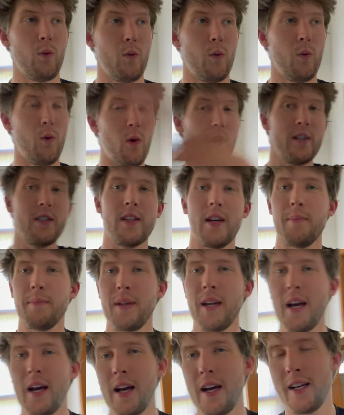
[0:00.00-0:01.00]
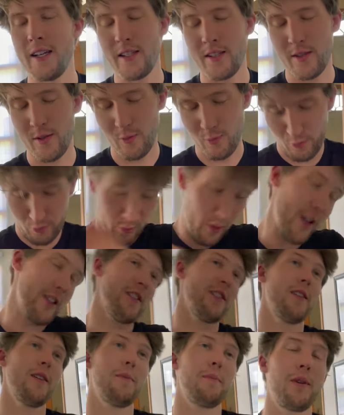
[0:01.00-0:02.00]
What's up, guys?
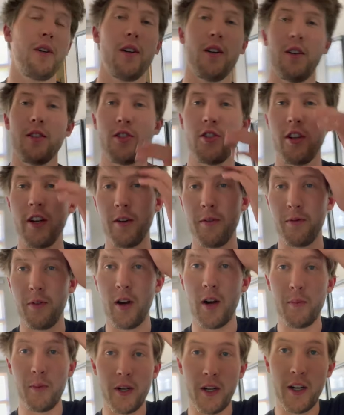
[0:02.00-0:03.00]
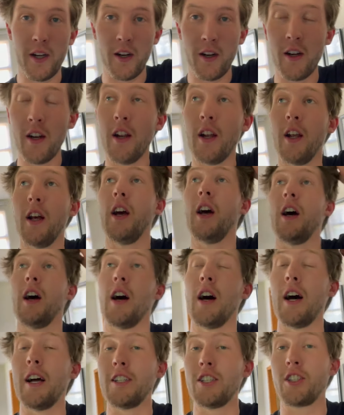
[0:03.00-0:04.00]
What's up, girls? Trading Farmer here.
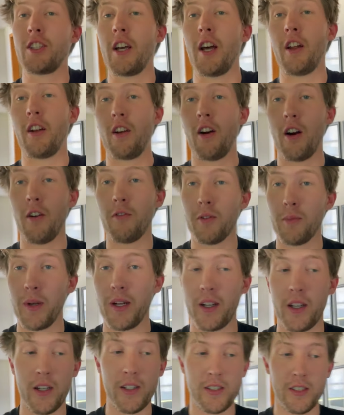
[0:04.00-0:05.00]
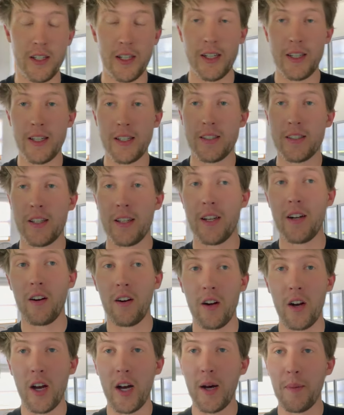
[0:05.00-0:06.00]
I uh, just got a call from my cousin. I guess they
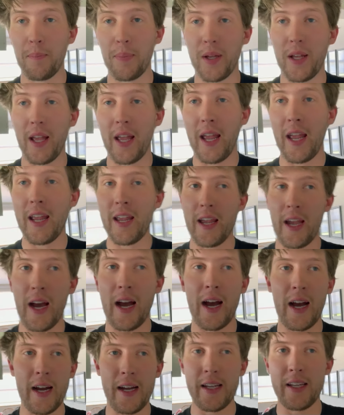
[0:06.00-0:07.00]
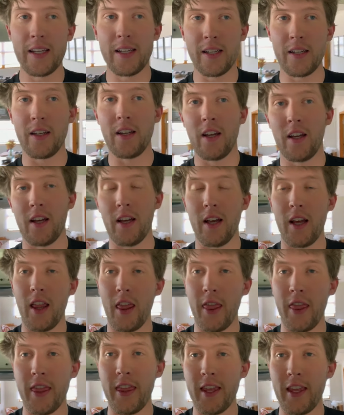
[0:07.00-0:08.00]
are up A I-ing
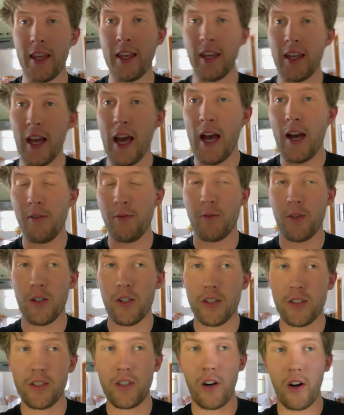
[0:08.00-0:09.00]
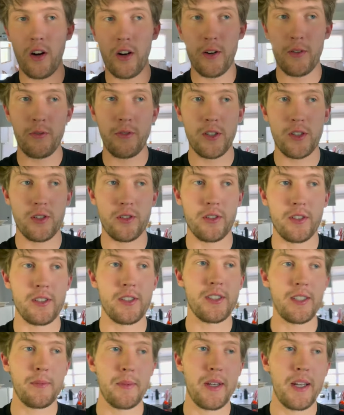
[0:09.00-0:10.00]
the heifers, artificial
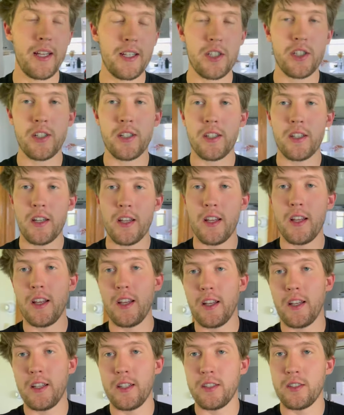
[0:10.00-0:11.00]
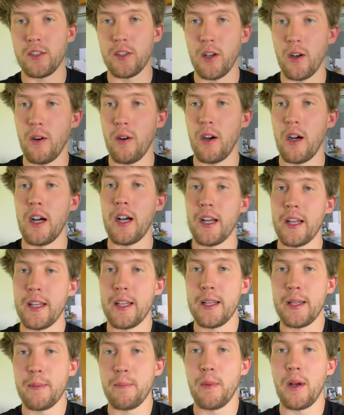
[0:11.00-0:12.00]
insemination. So I
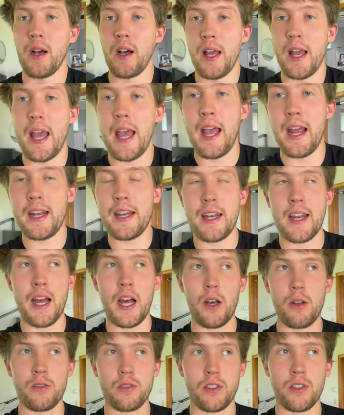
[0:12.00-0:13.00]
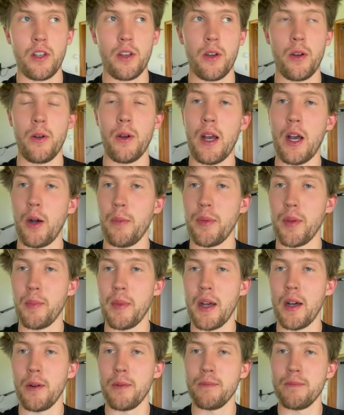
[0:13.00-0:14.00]
am heading out to go help
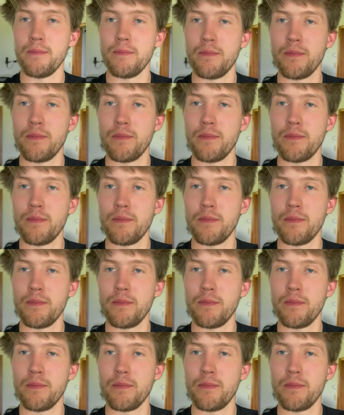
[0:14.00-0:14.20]
them out.